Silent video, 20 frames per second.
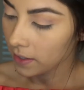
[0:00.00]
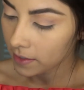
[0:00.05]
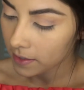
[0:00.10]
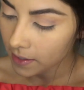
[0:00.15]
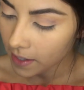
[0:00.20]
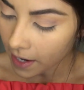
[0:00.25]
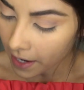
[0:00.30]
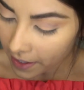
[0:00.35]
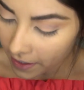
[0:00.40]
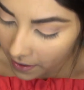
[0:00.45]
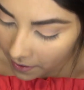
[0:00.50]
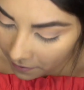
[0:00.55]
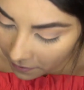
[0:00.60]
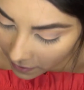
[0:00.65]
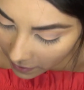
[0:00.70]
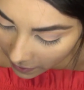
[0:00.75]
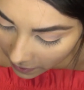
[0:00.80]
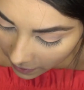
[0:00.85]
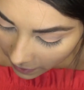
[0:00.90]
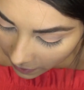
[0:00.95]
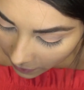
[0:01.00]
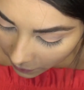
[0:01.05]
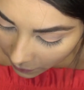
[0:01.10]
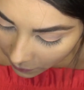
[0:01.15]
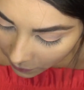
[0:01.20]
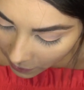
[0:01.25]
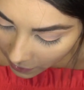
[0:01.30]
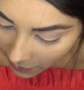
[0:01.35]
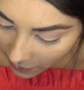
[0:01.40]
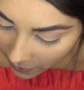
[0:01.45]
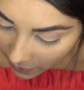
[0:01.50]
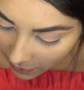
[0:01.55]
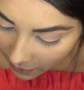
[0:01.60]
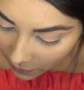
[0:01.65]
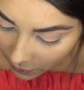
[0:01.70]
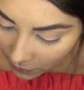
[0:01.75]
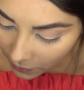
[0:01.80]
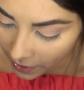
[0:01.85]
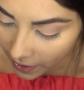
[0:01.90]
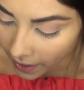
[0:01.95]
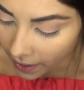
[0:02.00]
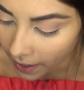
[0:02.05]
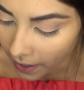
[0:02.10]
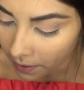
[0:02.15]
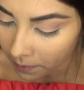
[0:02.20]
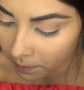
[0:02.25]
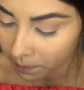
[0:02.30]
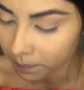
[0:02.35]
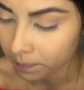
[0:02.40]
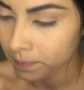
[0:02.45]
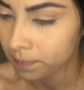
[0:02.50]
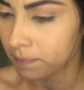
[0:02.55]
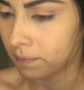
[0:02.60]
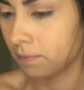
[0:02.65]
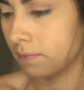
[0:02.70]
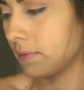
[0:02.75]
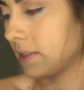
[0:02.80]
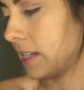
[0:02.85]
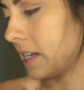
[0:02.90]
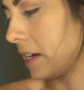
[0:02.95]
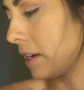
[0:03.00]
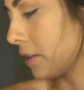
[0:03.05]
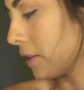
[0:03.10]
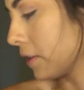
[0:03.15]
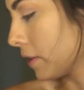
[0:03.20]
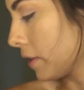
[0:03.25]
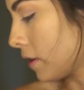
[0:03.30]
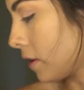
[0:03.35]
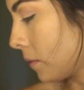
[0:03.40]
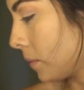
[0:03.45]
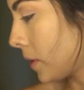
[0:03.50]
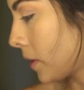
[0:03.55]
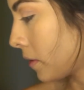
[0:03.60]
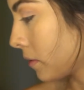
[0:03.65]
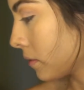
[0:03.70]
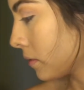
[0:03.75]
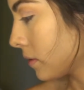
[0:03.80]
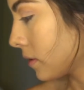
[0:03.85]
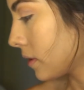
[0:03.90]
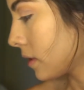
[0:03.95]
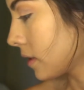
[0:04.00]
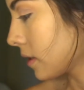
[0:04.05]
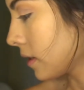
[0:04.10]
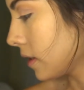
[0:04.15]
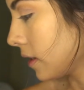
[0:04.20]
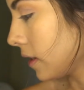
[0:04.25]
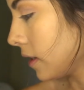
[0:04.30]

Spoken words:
It's kind of a green, gray, teal almost.